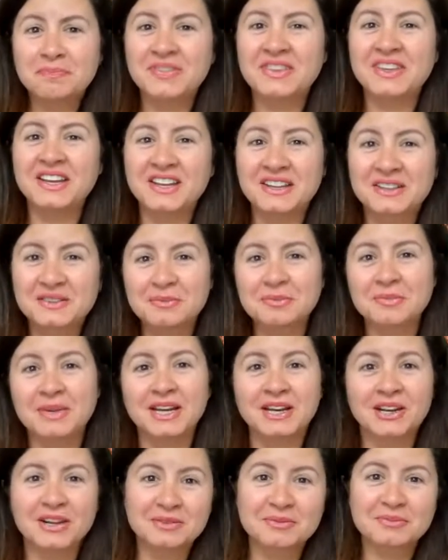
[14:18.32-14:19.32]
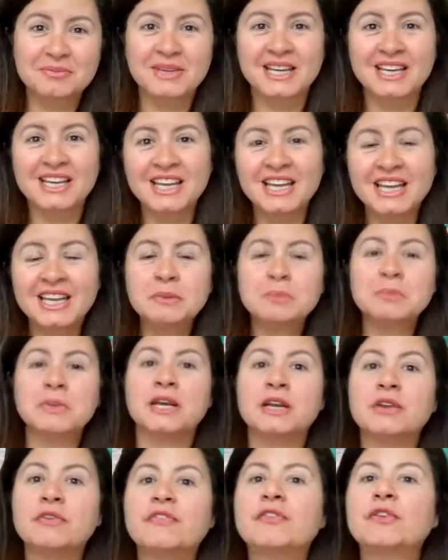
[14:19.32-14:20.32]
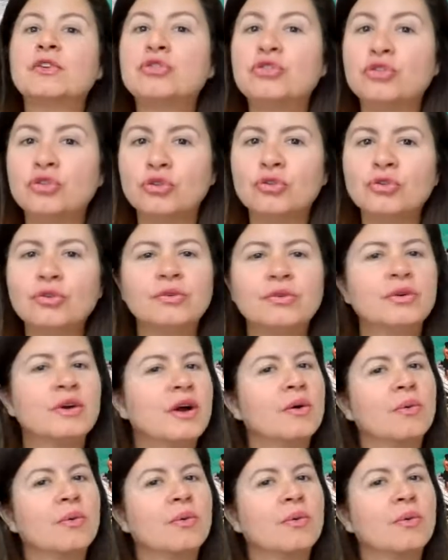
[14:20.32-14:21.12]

think you may not be keen, but if you do,